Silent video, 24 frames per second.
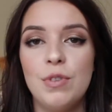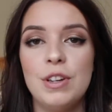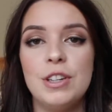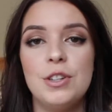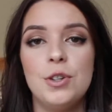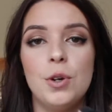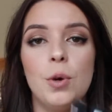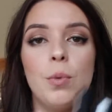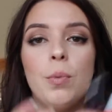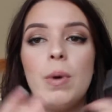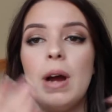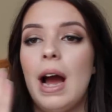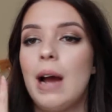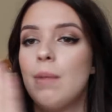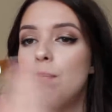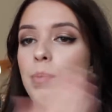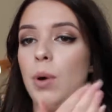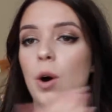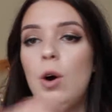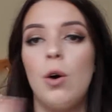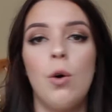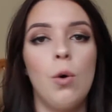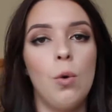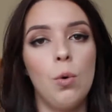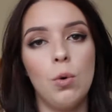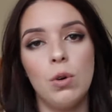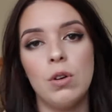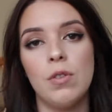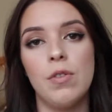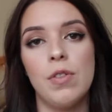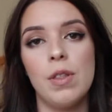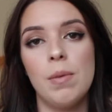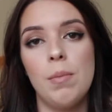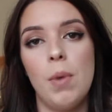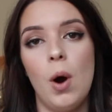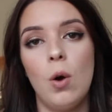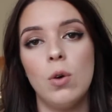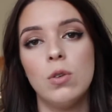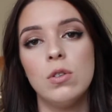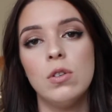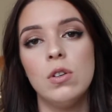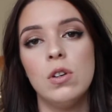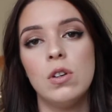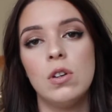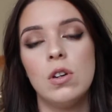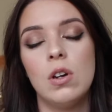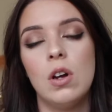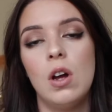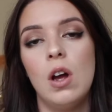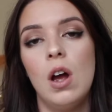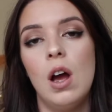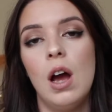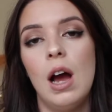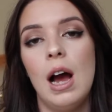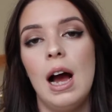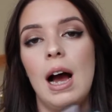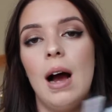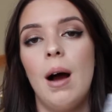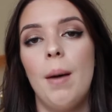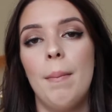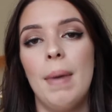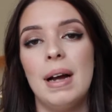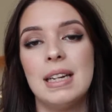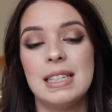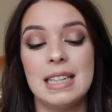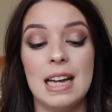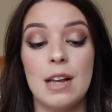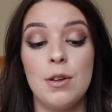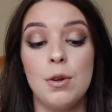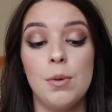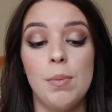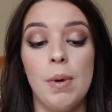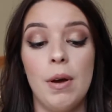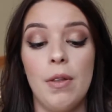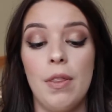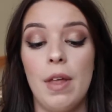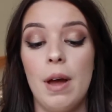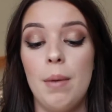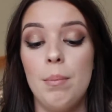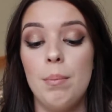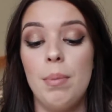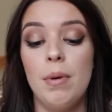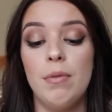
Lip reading: video where I put all of them on and tell you about them.